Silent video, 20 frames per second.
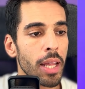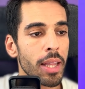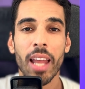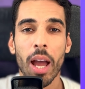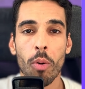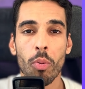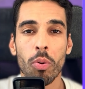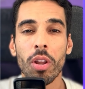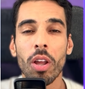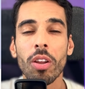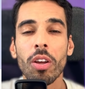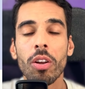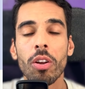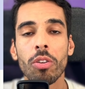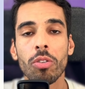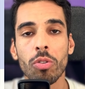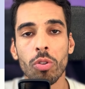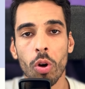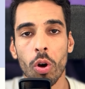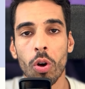Now, we're not going
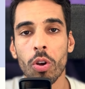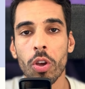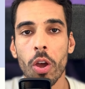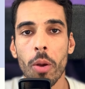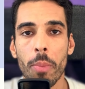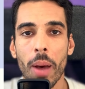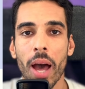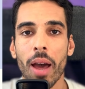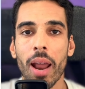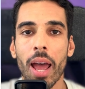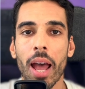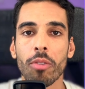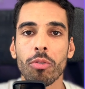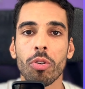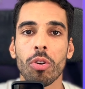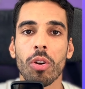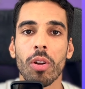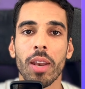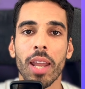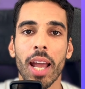to talk about how
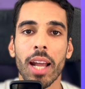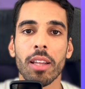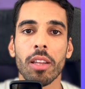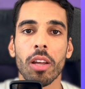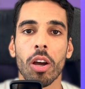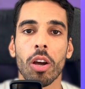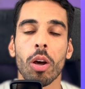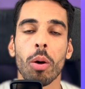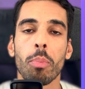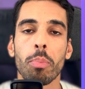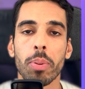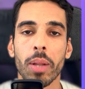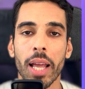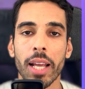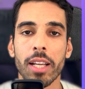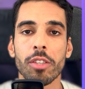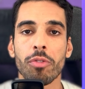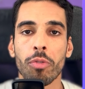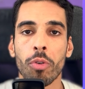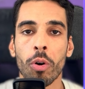to connect a
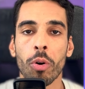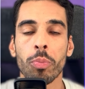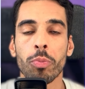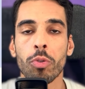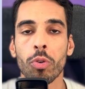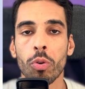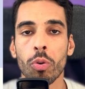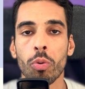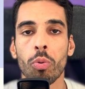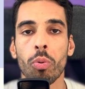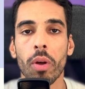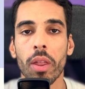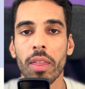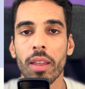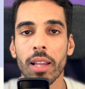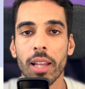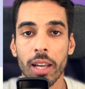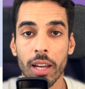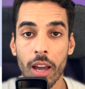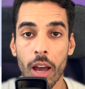complex form tool
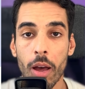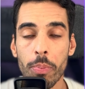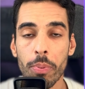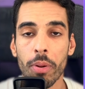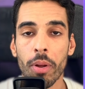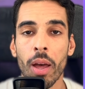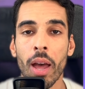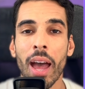with ClickUp.